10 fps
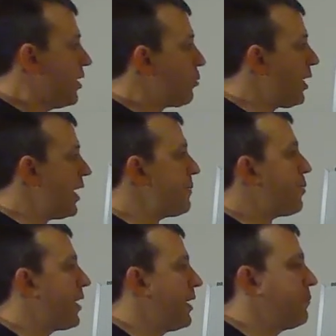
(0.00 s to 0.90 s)
y
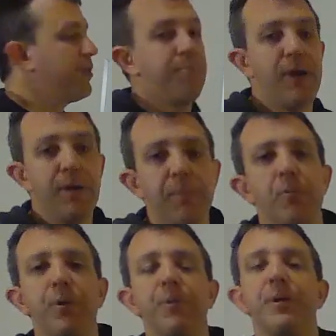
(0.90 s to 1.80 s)
prime. Remember,
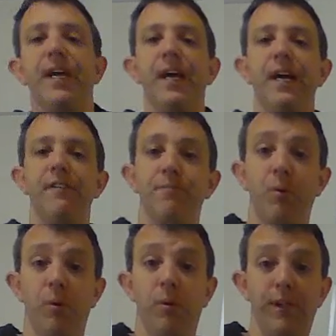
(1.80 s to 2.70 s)
when we have
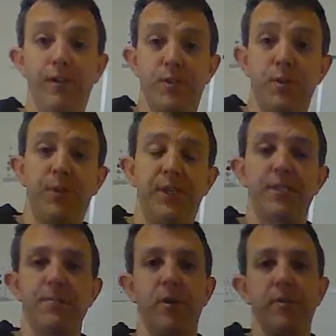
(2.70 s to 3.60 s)
more than two
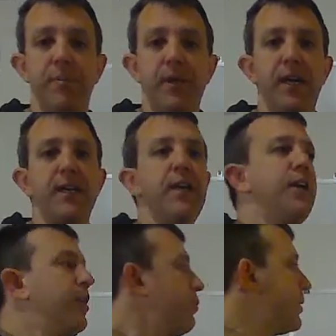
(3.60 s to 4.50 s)
things multiplied,
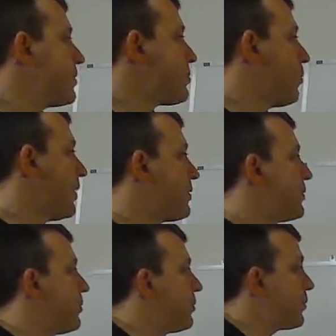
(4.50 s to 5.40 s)
we just want
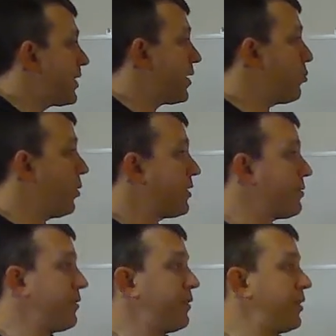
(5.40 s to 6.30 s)
to take one
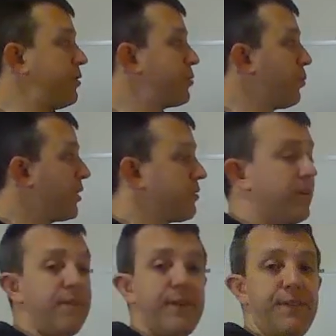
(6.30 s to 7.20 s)
use one
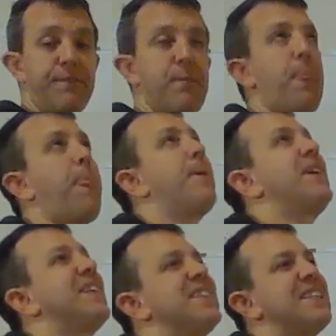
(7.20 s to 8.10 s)
derivative.
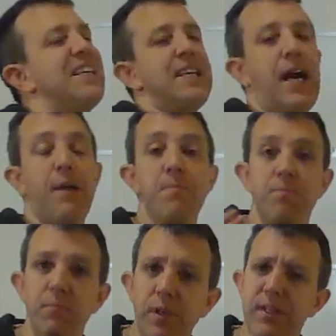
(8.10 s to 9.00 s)

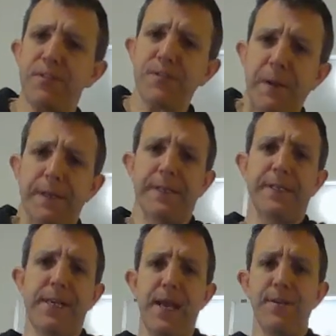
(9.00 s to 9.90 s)
I'm really struggling
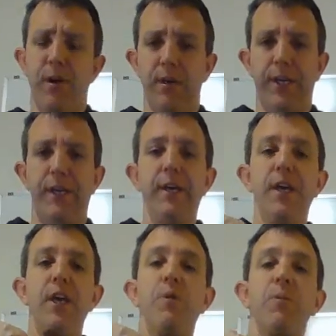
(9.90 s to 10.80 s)
today talking.
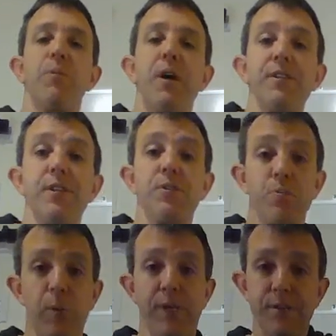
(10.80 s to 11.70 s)
We want to use
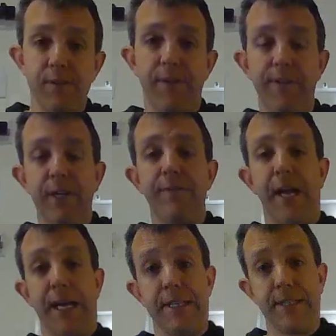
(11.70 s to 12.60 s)
one derivative
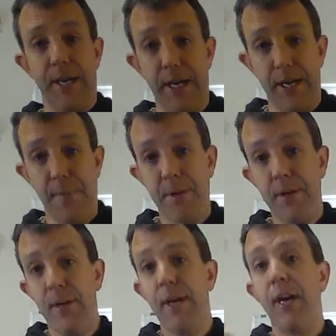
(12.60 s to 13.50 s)
at a time
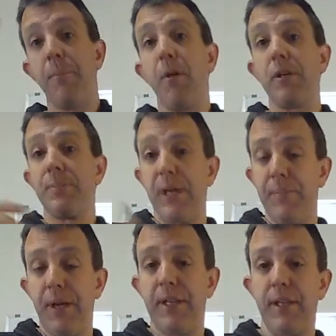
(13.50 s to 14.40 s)
multiplied
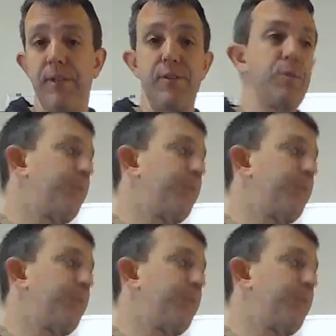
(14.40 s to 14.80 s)
by the other two